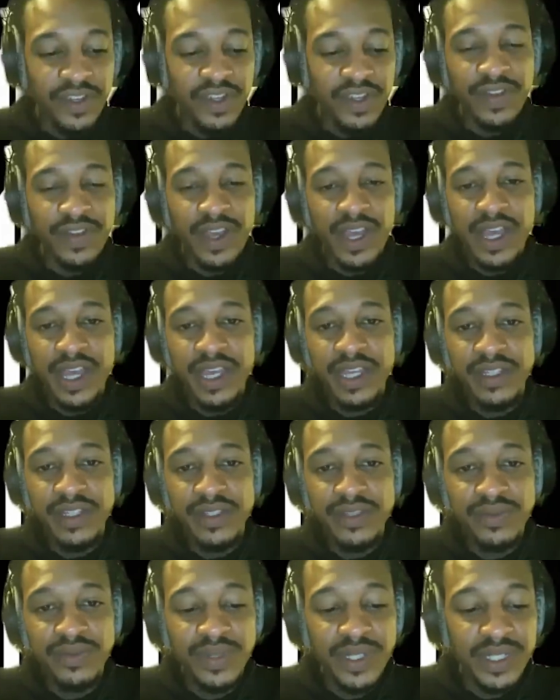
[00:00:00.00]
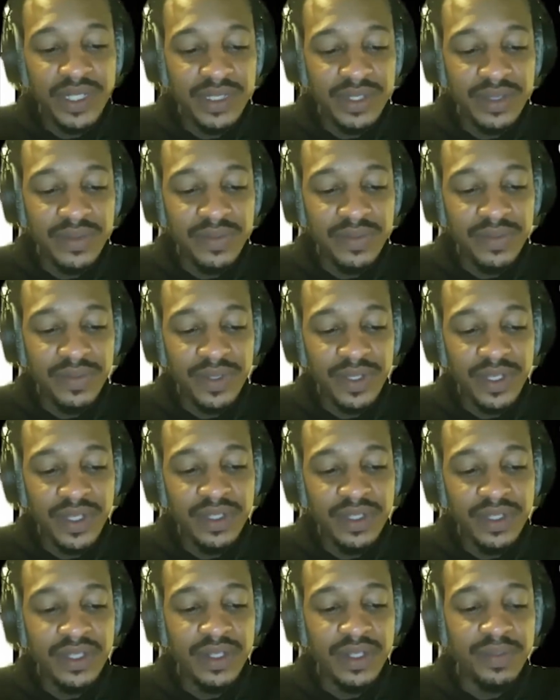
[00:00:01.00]
of Ahayah is wisdom,
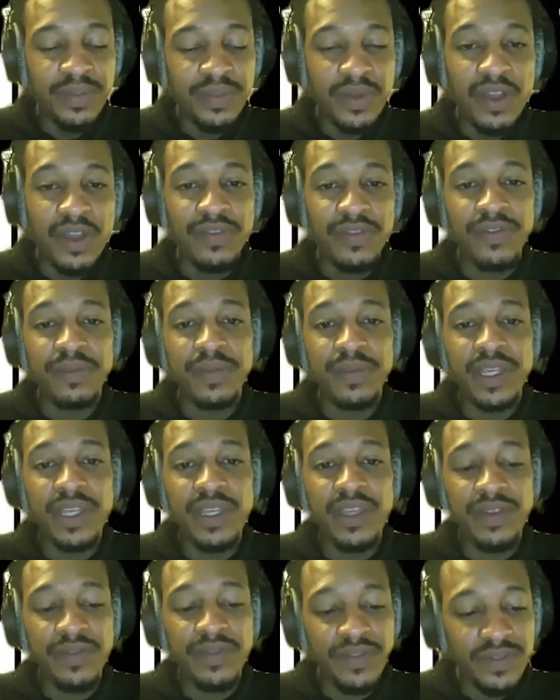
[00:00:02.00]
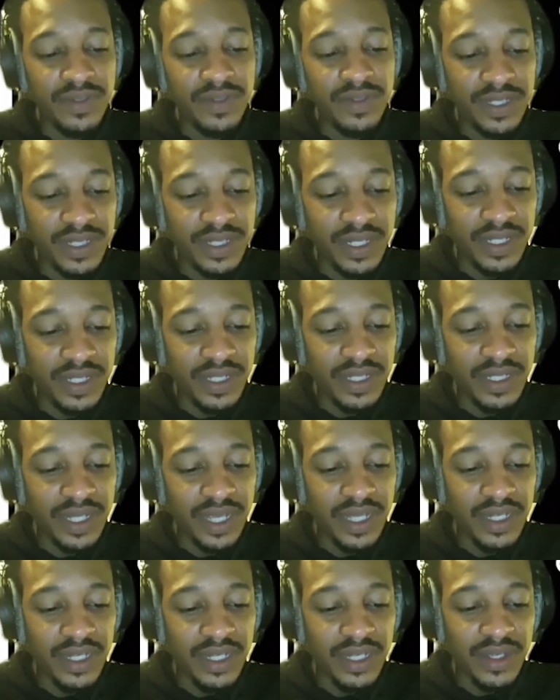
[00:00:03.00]
and to depart from evil is
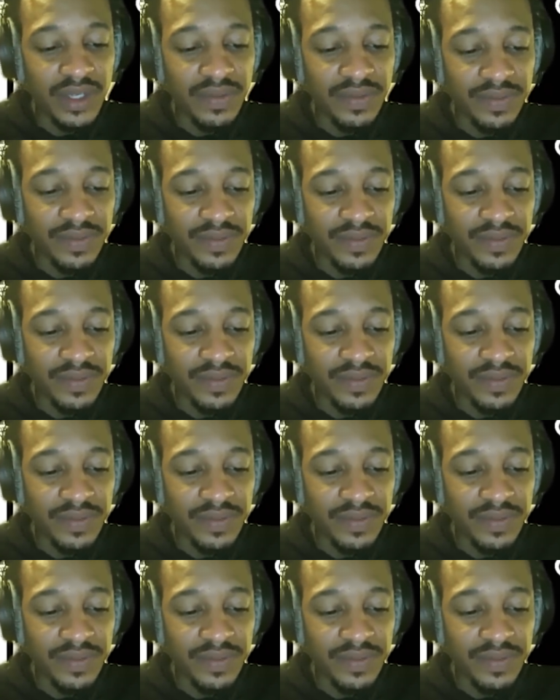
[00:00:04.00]
understanding.